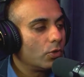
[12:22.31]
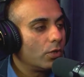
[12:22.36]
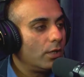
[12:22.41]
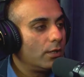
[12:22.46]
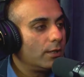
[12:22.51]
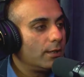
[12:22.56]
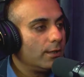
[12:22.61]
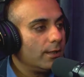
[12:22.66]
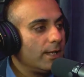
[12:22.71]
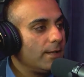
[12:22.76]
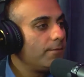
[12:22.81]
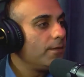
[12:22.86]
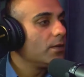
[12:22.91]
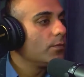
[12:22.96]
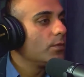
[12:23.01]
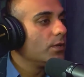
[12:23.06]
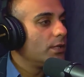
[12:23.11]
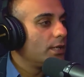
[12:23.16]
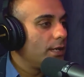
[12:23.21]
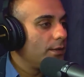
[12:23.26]
living with
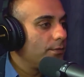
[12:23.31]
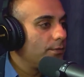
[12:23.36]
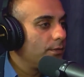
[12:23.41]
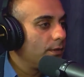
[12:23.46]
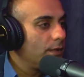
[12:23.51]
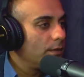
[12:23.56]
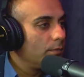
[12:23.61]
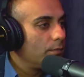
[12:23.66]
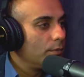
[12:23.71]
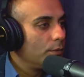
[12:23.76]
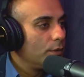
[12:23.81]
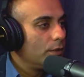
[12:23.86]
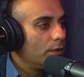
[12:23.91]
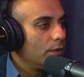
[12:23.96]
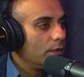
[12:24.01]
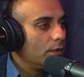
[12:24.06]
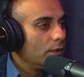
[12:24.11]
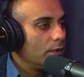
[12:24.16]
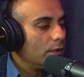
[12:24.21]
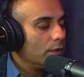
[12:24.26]
A-Fib,
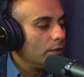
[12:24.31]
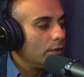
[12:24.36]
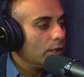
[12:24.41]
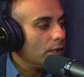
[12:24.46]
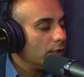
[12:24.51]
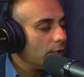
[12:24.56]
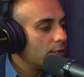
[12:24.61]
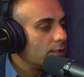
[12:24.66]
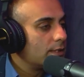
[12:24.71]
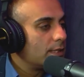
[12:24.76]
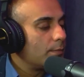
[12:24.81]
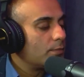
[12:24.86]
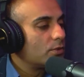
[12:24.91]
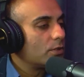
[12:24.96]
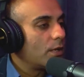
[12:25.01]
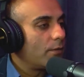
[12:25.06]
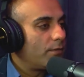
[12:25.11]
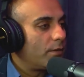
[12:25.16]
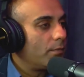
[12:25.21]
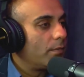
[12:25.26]
needed some sort of
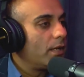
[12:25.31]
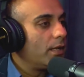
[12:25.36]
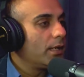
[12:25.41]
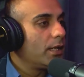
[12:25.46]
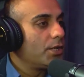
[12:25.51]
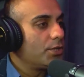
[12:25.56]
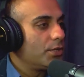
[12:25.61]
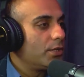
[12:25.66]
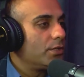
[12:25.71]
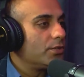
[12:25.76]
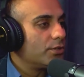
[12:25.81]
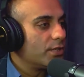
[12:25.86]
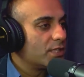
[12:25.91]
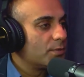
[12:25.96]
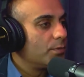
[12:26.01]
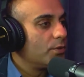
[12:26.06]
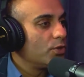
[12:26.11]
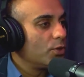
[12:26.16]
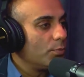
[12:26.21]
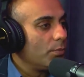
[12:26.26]
a medication adjustment
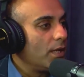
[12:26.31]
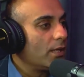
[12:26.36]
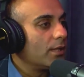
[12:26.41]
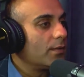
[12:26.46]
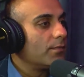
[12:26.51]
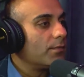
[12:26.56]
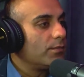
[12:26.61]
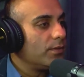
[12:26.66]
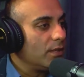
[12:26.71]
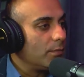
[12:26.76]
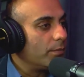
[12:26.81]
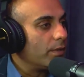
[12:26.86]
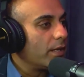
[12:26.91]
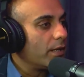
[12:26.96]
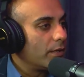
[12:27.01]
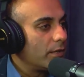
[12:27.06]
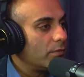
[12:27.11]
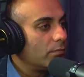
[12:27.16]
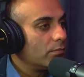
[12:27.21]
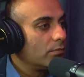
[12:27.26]
to make them feel better.
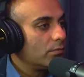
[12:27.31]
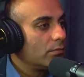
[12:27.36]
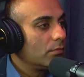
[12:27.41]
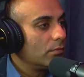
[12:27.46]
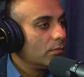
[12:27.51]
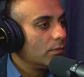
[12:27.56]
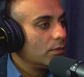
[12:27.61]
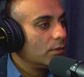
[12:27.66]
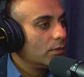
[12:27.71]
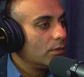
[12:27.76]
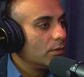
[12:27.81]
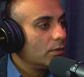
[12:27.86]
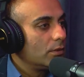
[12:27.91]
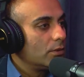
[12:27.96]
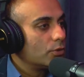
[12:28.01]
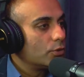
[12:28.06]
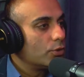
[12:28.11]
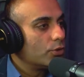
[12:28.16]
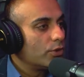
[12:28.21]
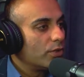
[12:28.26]
So
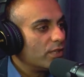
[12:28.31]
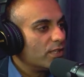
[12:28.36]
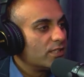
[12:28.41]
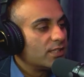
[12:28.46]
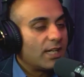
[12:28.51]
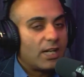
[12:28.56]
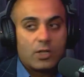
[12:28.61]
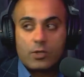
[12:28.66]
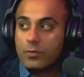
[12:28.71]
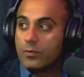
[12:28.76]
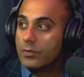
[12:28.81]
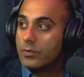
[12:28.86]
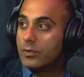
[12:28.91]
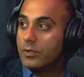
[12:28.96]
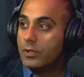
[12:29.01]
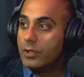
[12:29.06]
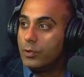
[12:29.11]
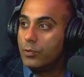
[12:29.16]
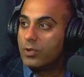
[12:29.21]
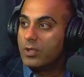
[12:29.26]
it turns out
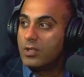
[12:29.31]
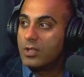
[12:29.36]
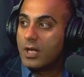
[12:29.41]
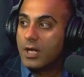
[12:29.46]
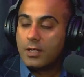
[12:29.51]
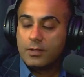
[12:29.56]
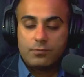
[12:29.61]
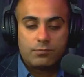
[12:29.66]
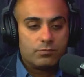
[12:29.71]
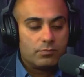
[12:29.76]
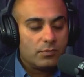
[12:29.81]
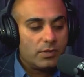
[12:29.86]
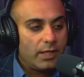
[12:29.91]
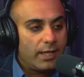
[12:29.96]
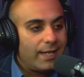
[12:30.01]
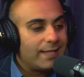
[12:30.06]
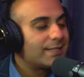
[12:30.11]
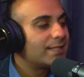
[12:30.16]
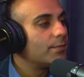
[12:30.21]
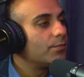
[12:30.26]
you are not
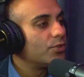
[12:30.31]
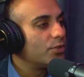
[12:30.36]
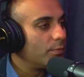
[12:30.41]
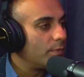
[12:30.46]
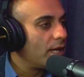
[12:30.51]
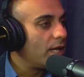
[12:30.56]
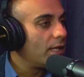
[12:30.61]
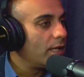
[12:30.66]
asymptomatic.